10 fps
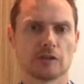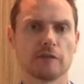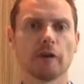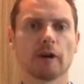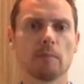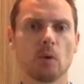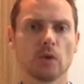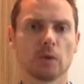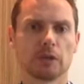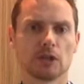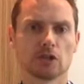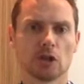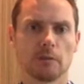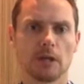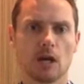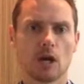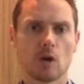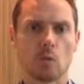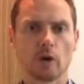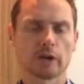It's very important that we determine
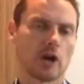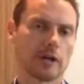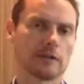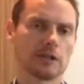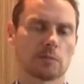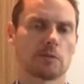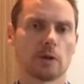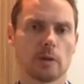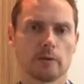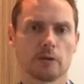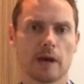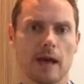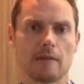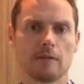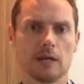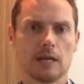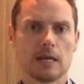what kind of disc problem that you have, and